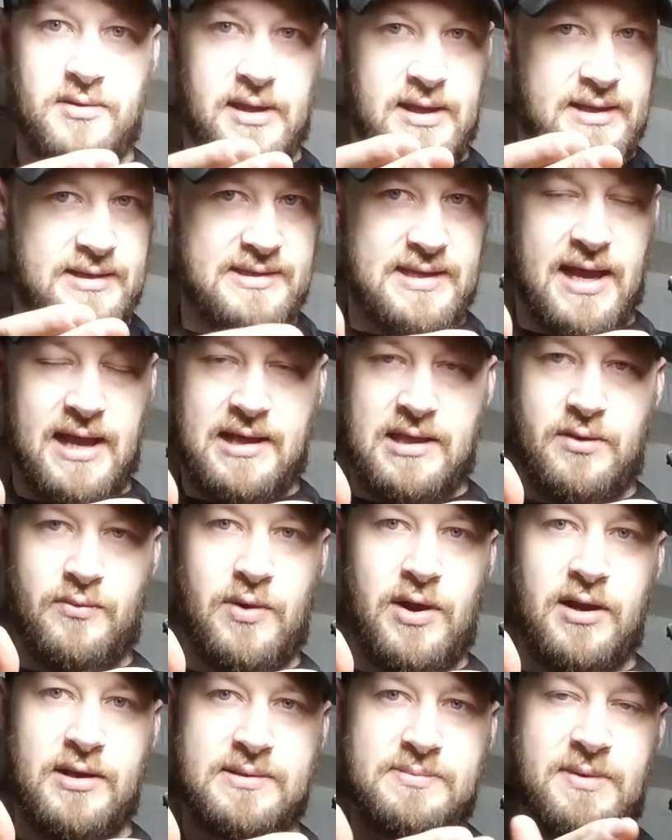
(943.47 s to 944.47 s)
exactly
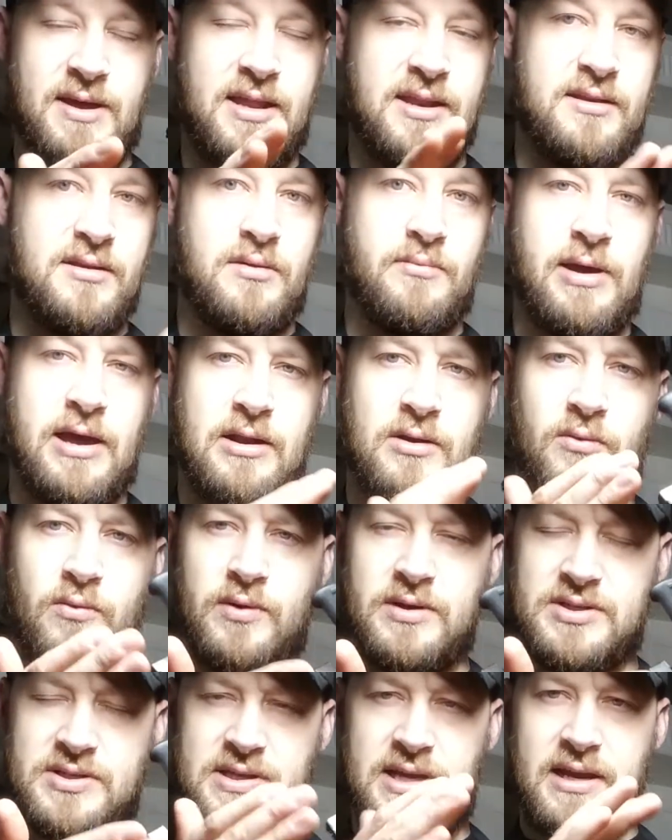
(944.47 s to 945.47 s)
where it's mounted, no matter
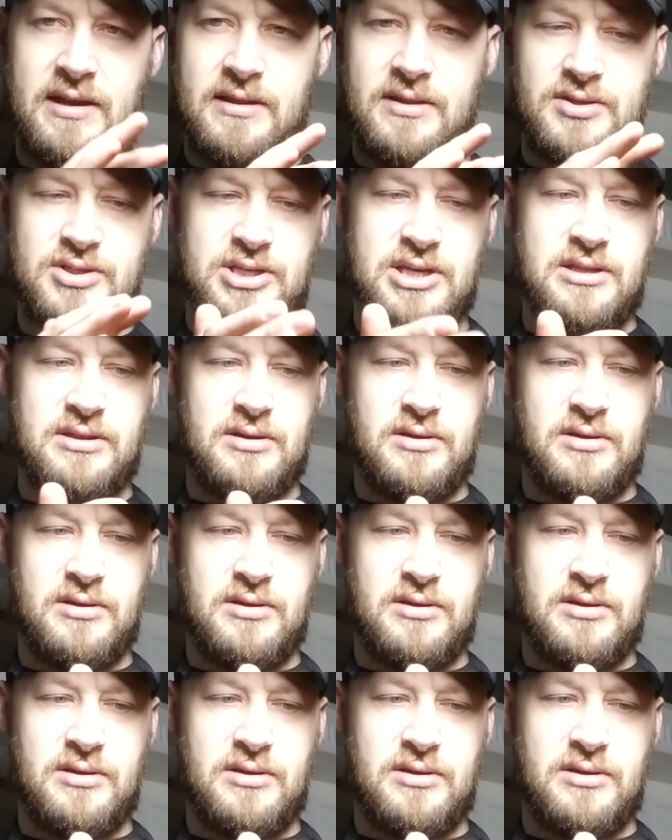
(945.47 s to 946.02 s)
which side of the sheath